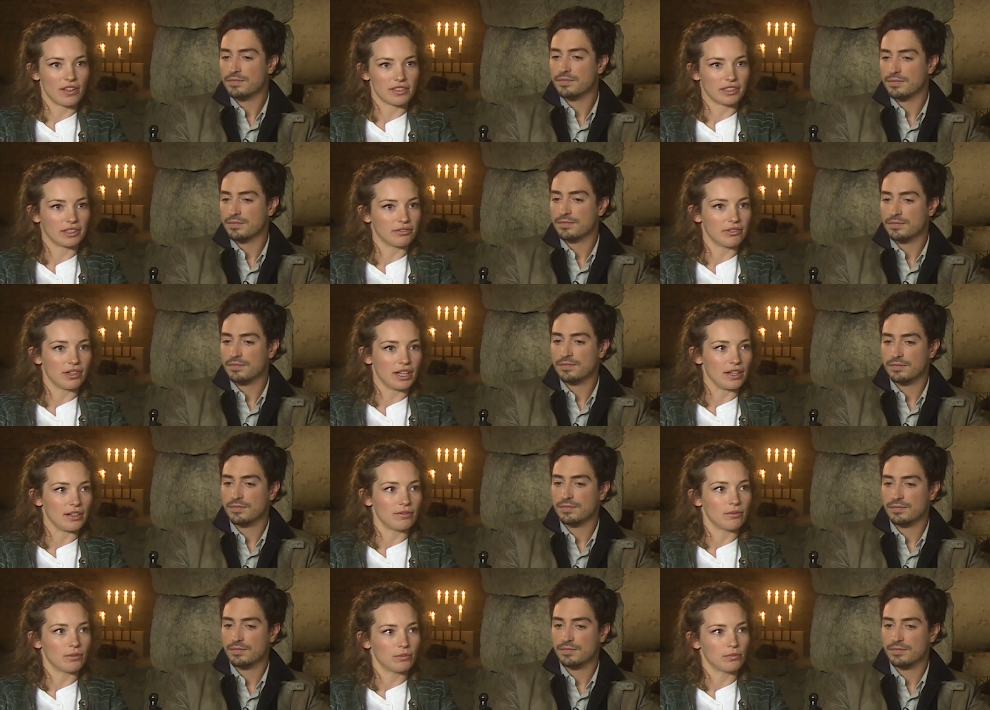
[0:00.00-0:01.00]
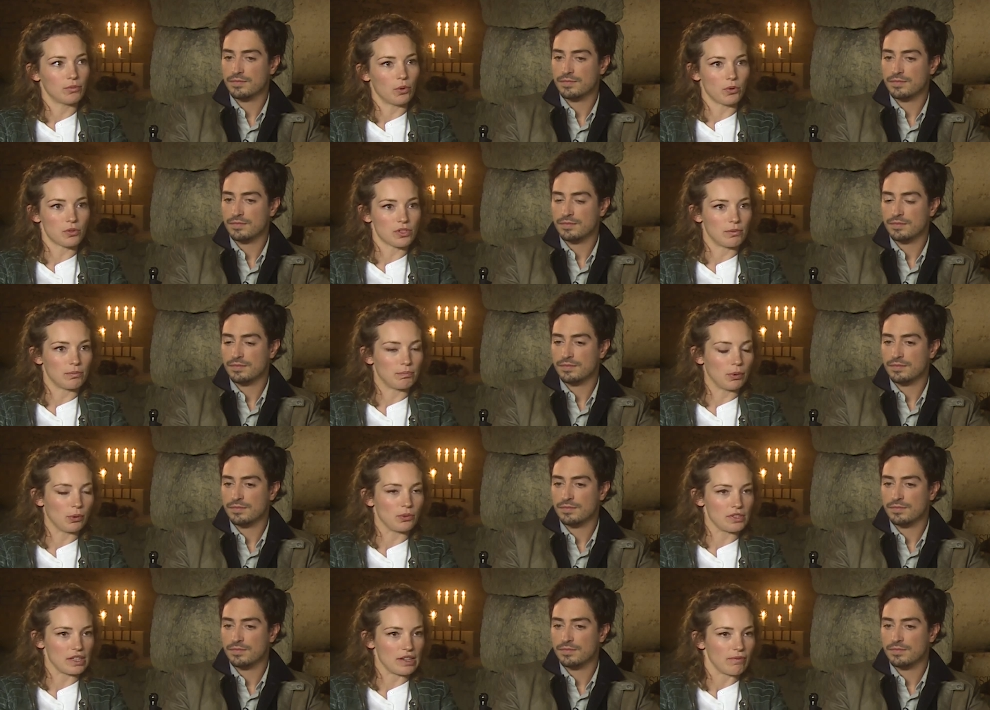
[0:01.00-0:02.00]
Speaker 1: as like a really awesome
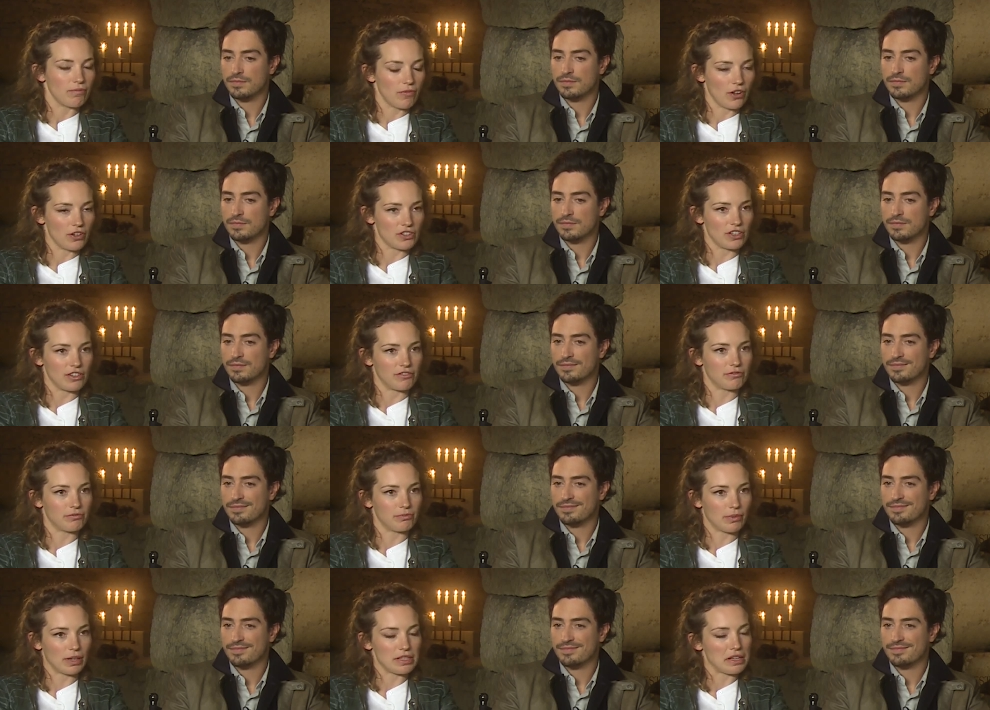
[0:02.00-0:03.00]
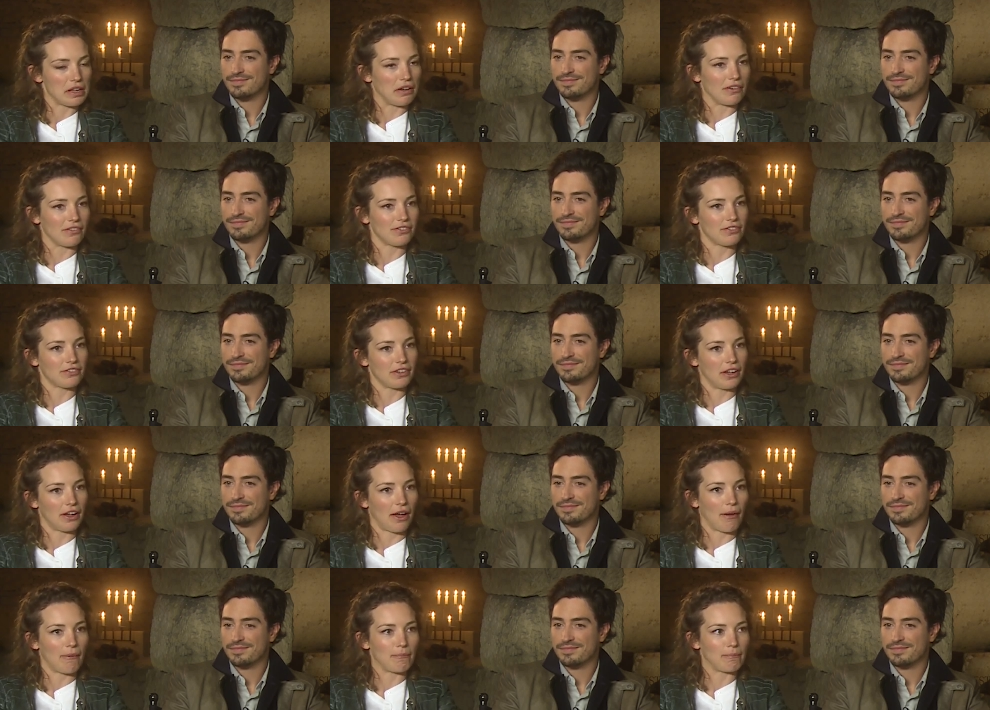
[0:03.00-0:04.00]
ballsy version of myself
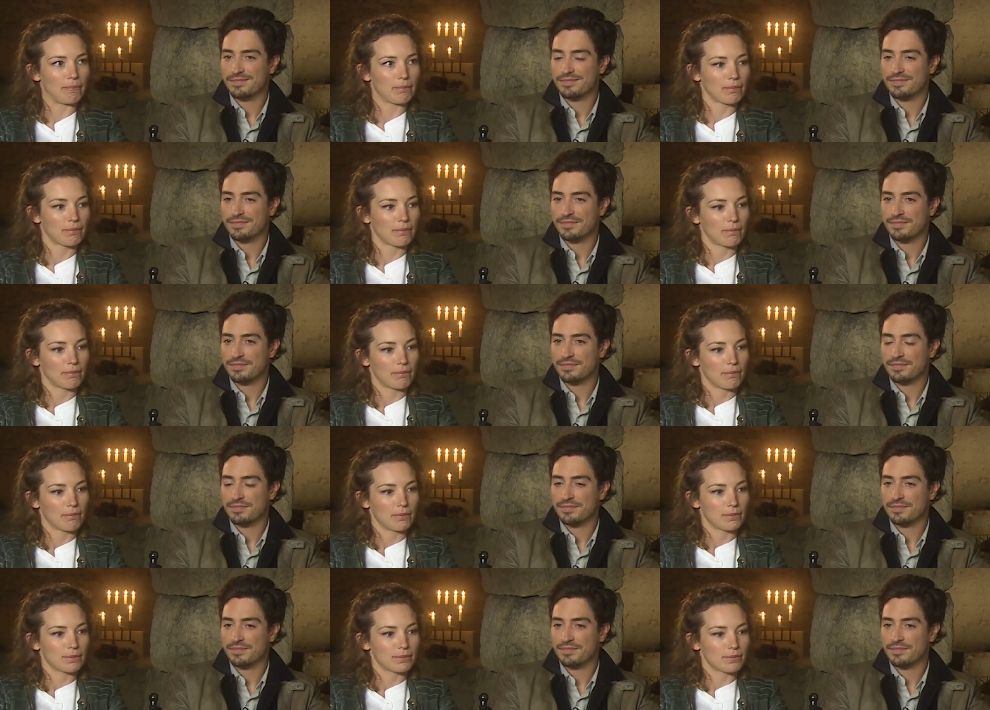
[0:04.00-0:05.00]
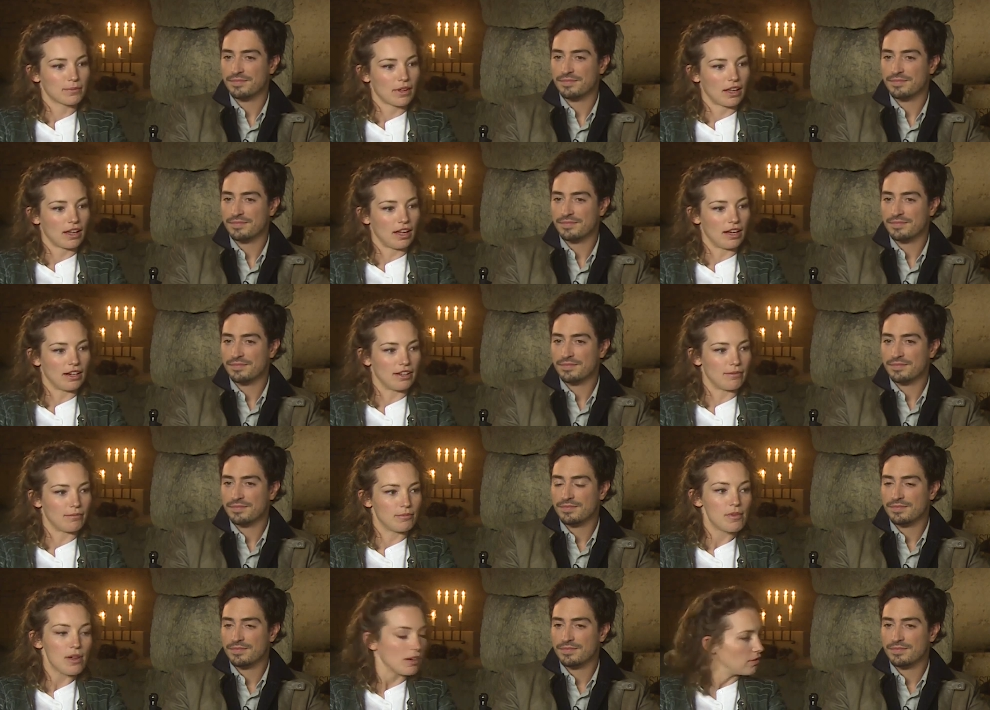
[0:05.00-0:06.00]
um, and
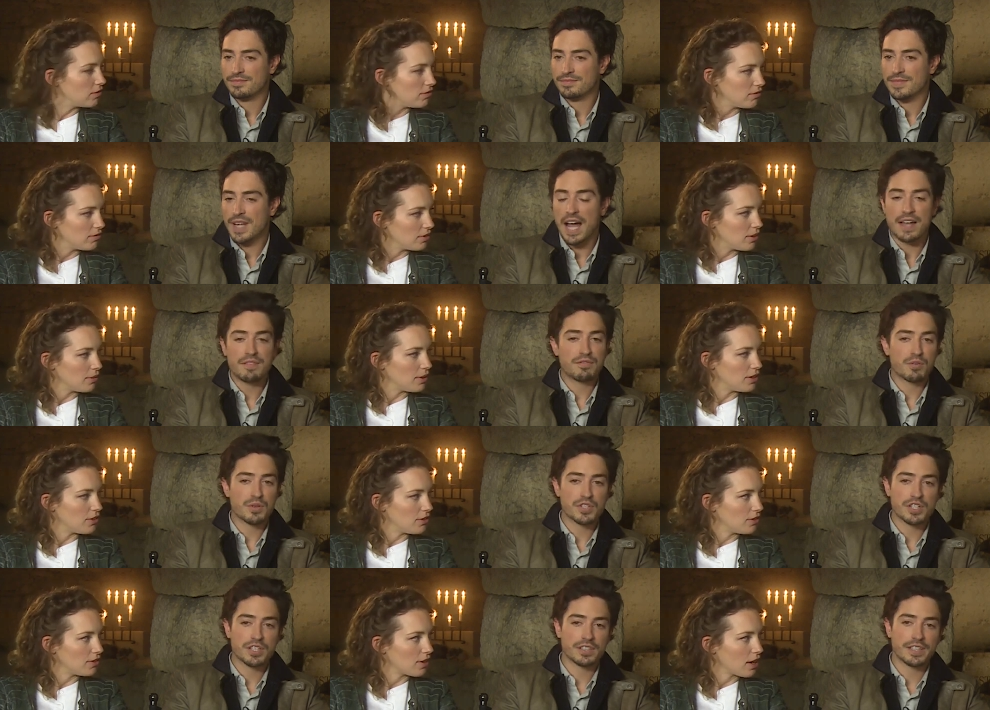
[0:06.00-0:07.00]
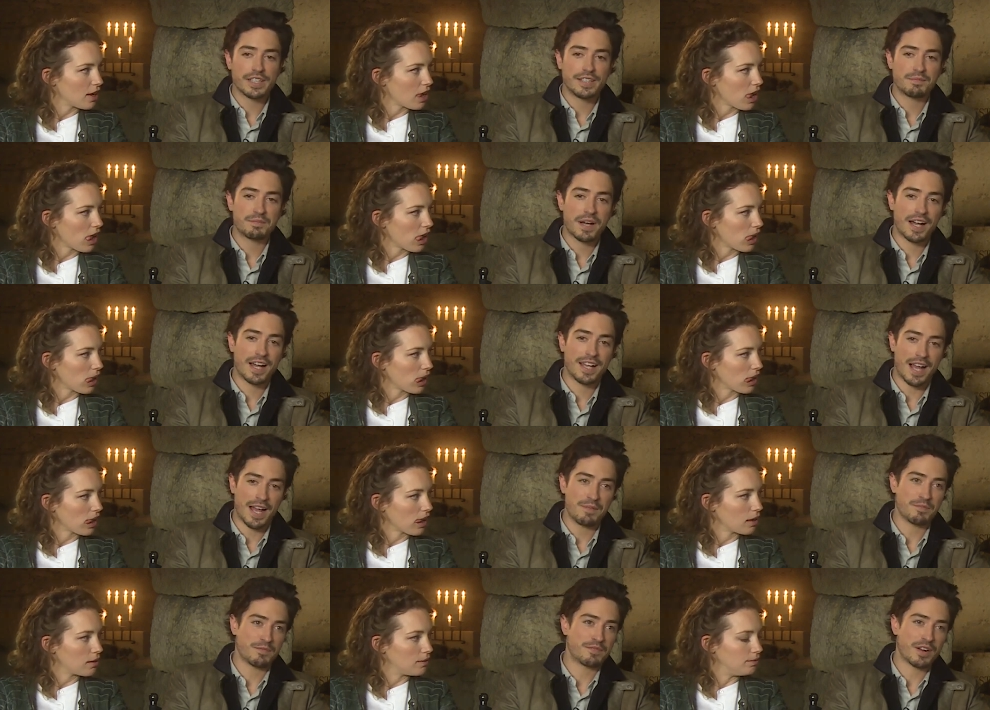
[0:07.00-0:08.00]
um,
Speaker 2: but i fortunately my,
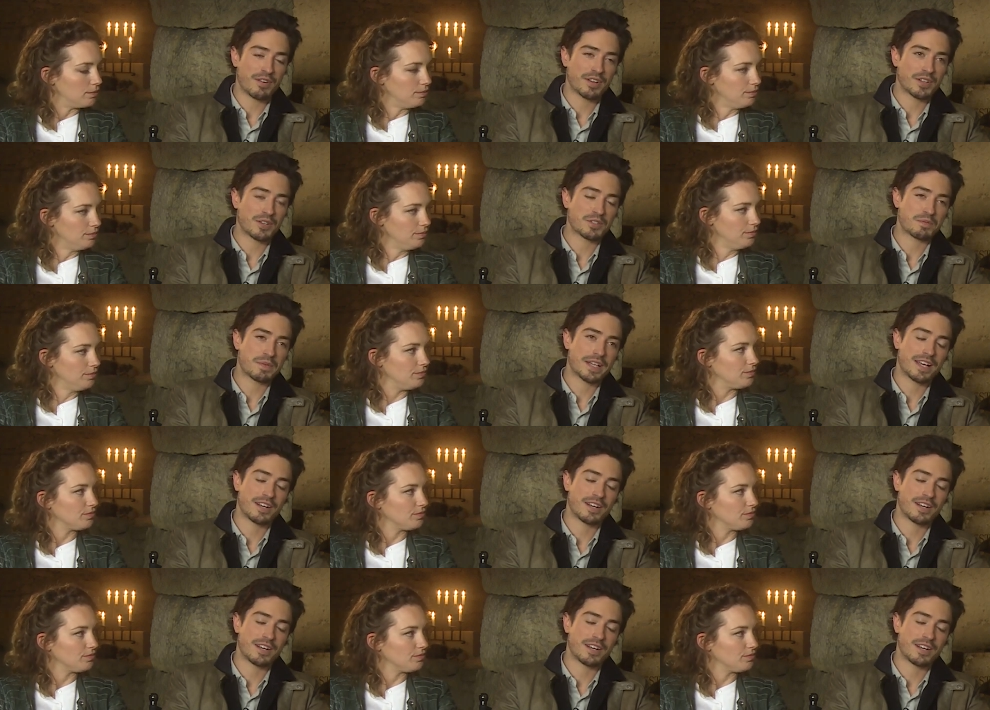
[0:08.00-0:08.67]
i'm very close to my